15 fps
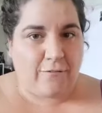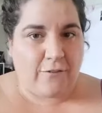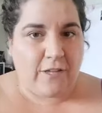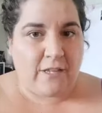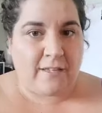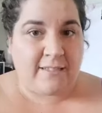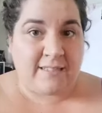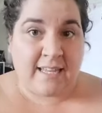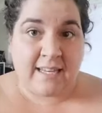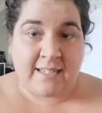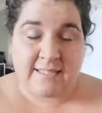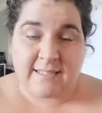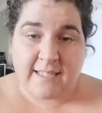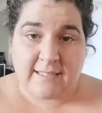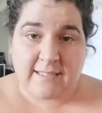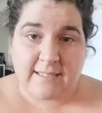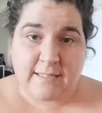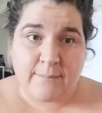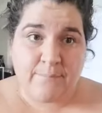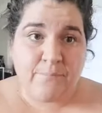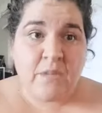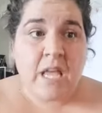feelings that exist.
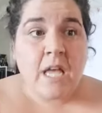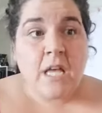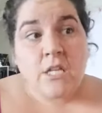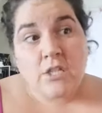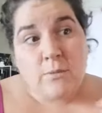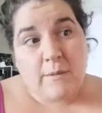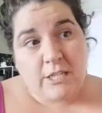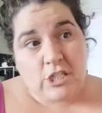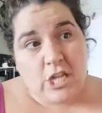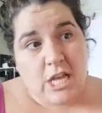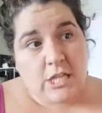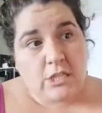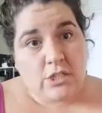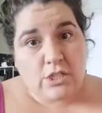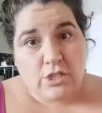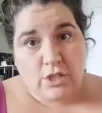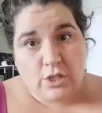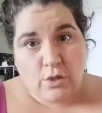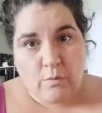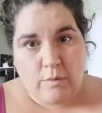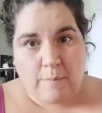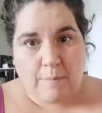So my challenge to
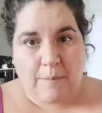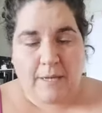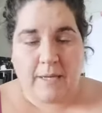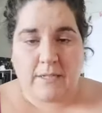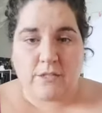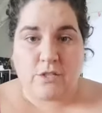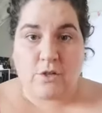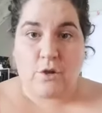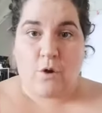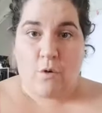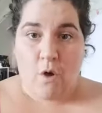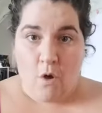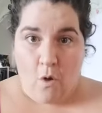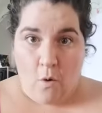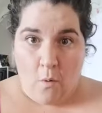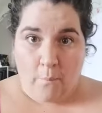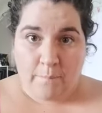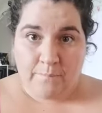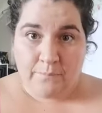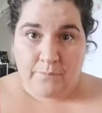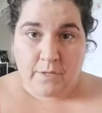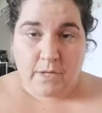you would be to go
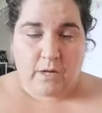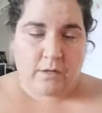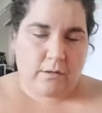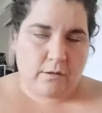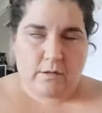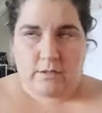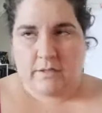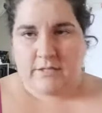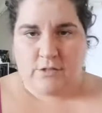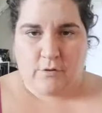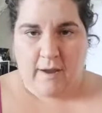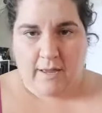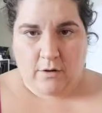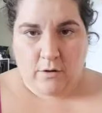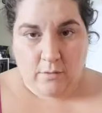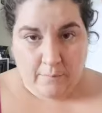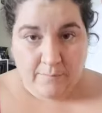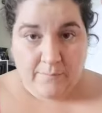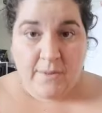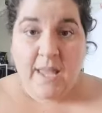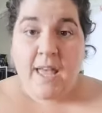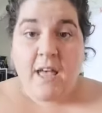home, or unless you're at home,
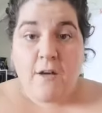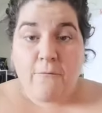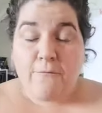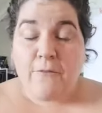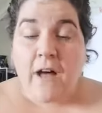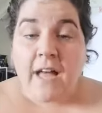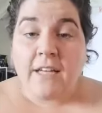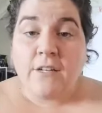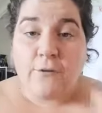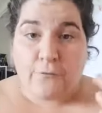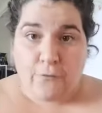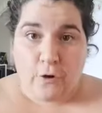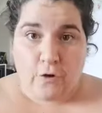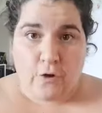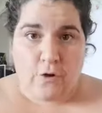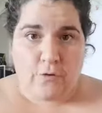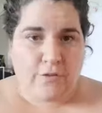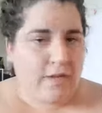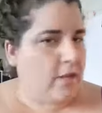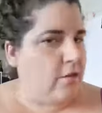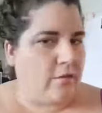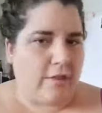find a photo
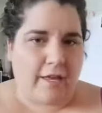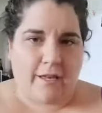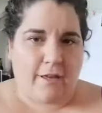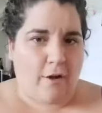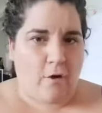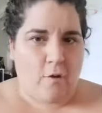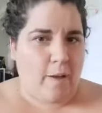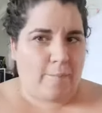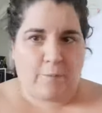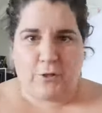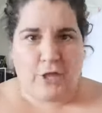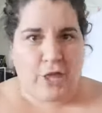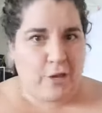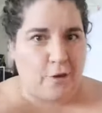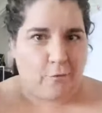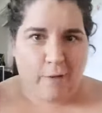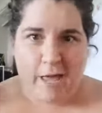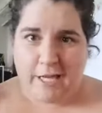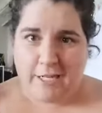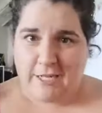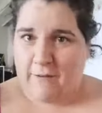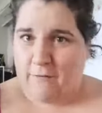that you're like, oh, I put that away
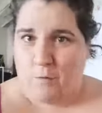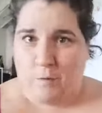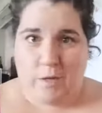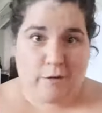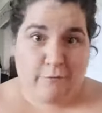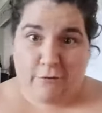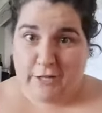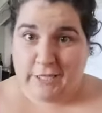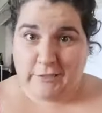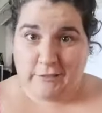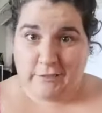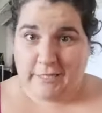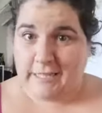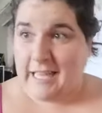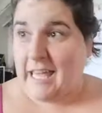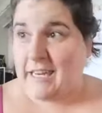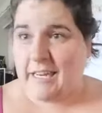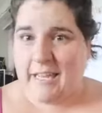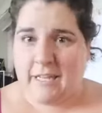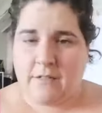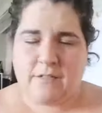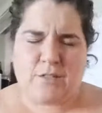and never want to fucking look at that
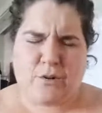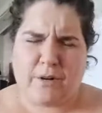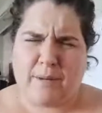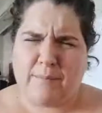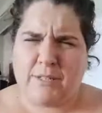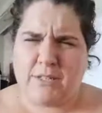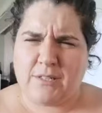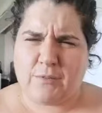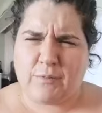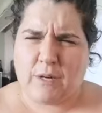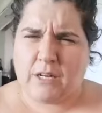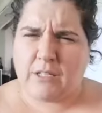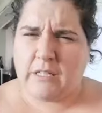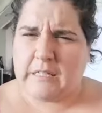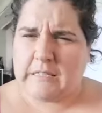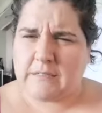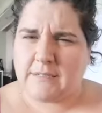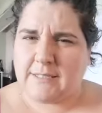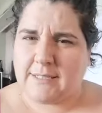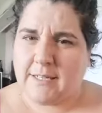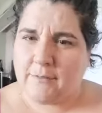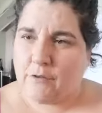again. Sorry, I'm going to swear a lot,
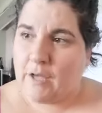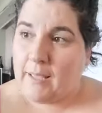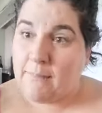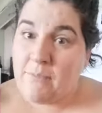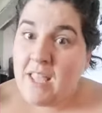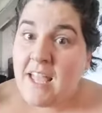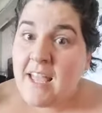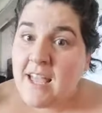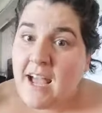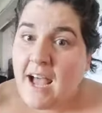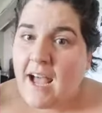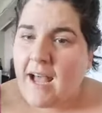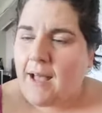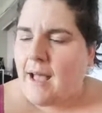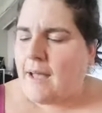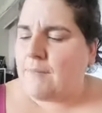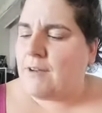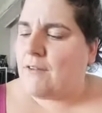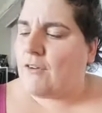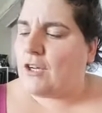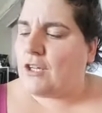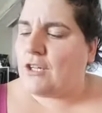just an FYI. I'm
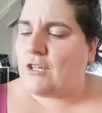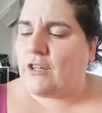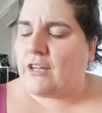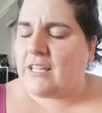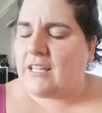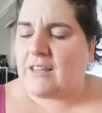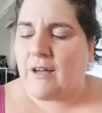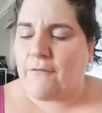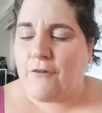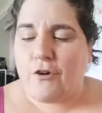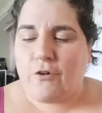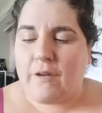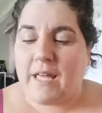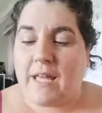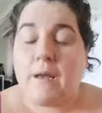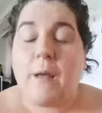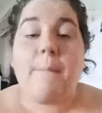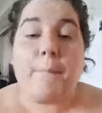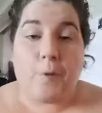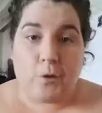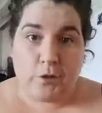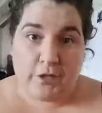never going to look at that photo again.
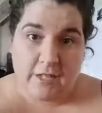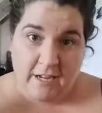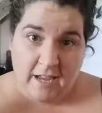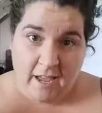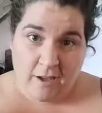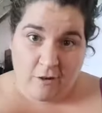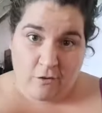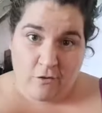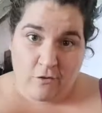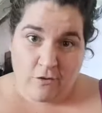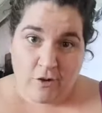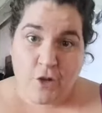Pull it out,